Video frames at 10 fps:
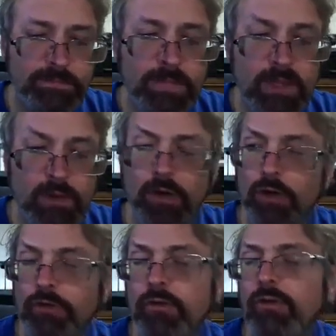You can
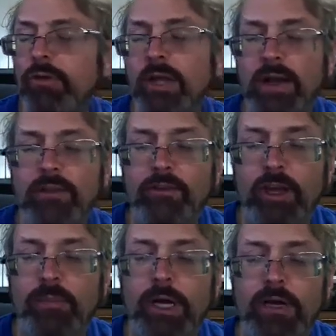also use a lot of these
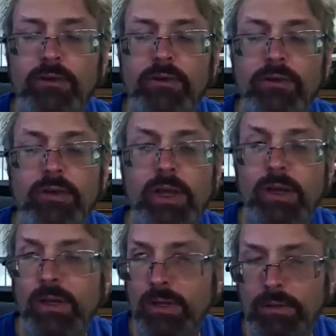sandboxes,
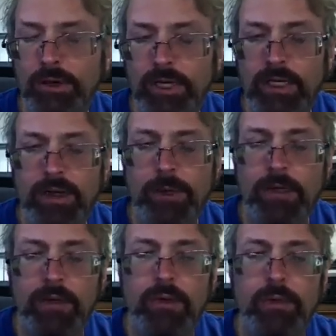including
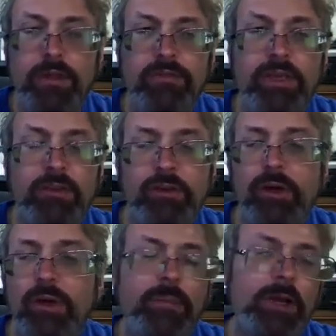Kanibako, with VS
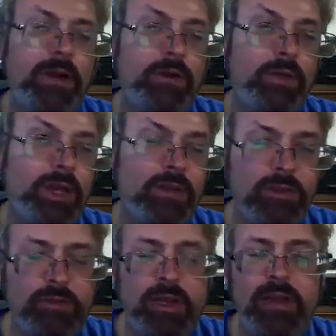Code. I'm not going to do that in this
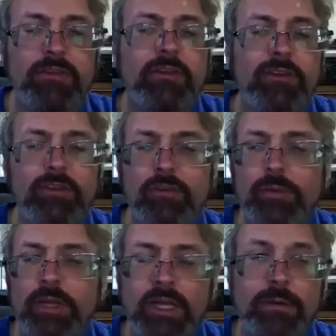case because I just want
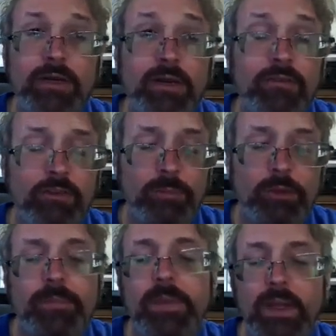to keep it kind of
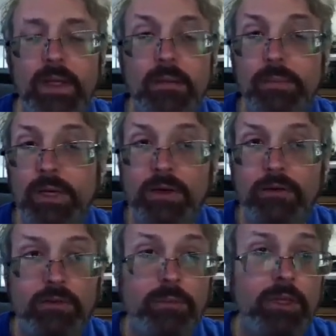simple, but it is
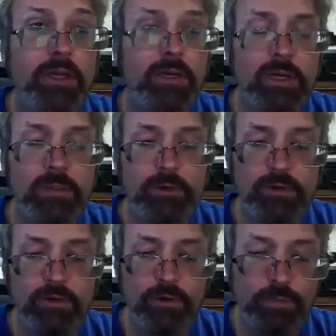something you
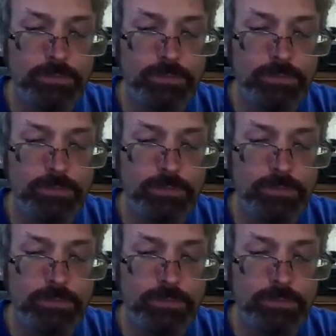can do.